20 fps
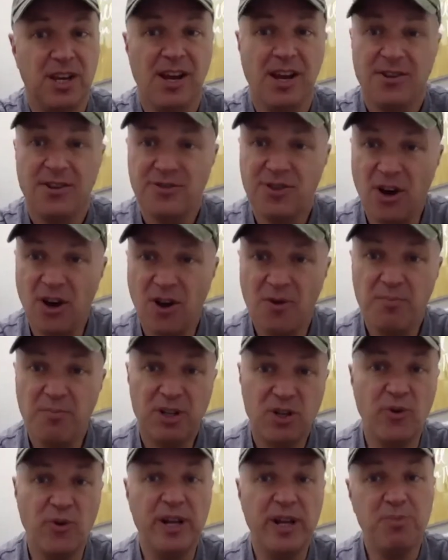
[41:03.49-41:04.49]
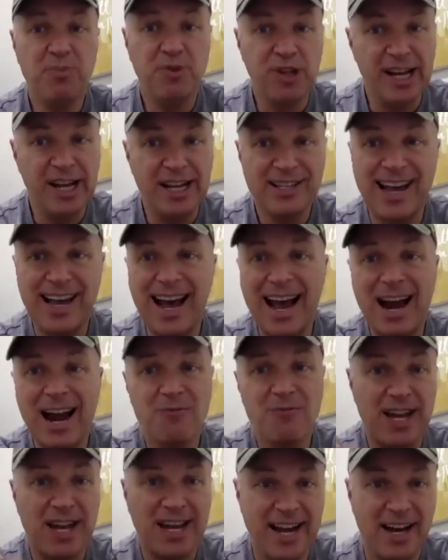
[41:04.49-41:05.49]
So between plays, I
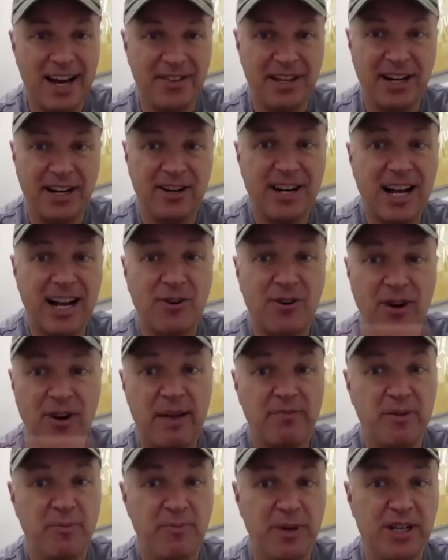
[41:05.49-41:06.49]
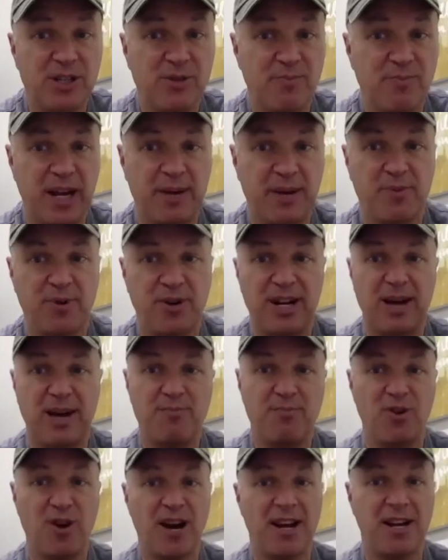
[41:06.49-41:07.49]
ran out there and I grabbed the piece of paper and I
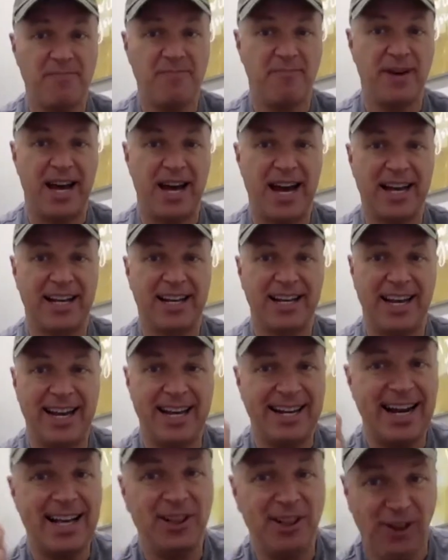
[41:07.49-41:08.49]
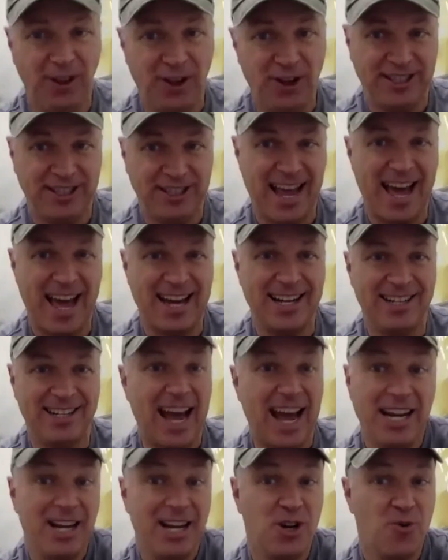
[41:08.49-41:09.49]
brought it back and I looked at it. I
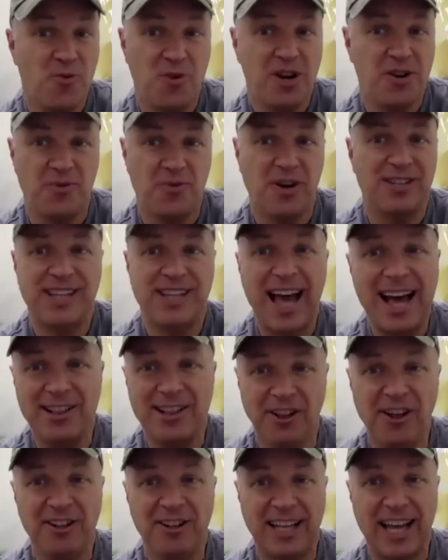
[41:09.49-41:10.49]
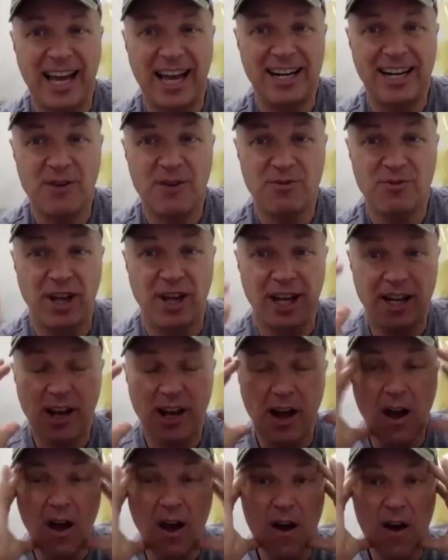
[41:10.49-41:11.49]
didn't know what it was. I looked at it and I was like,
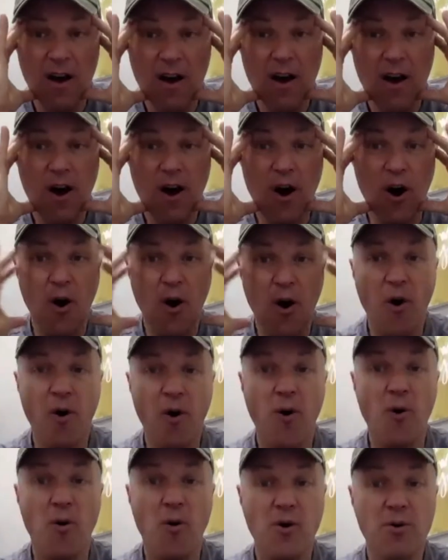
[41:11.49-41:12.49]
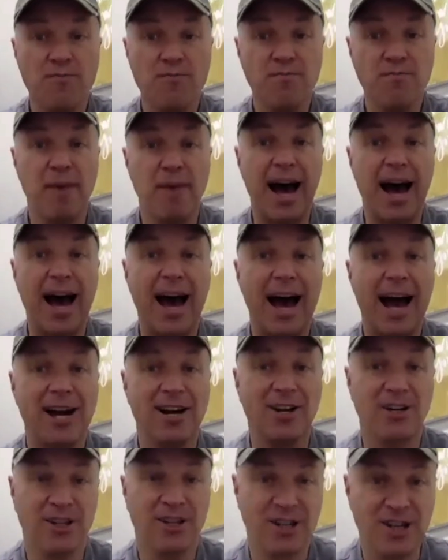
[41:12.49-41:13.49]
oh my
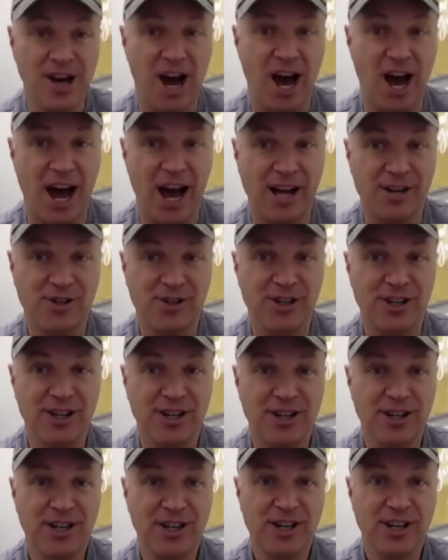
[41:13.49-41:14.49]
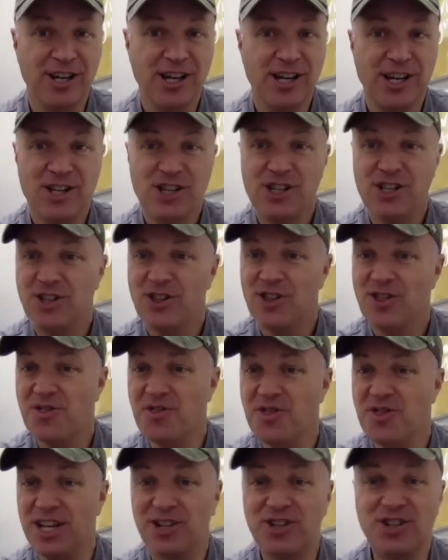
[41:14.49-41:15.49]
gosh,
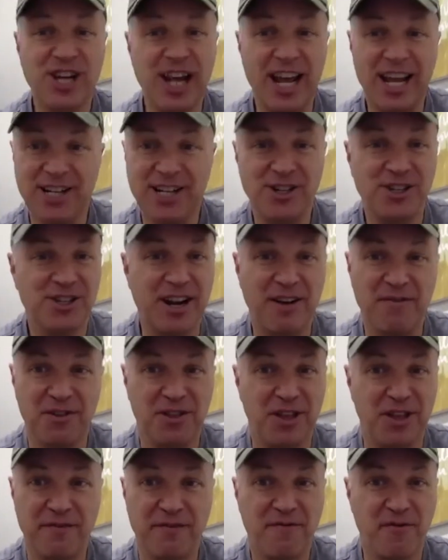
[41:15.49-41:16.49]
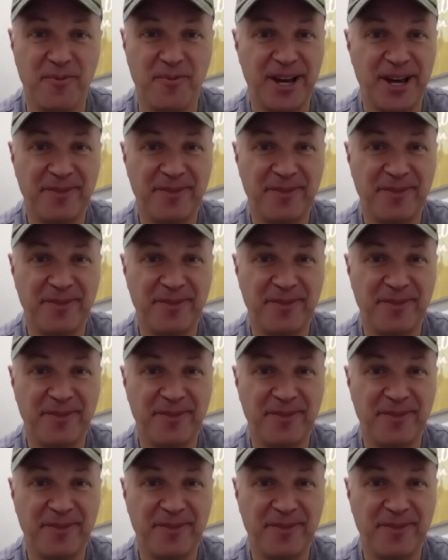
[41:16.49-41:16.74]
this changes everything for me.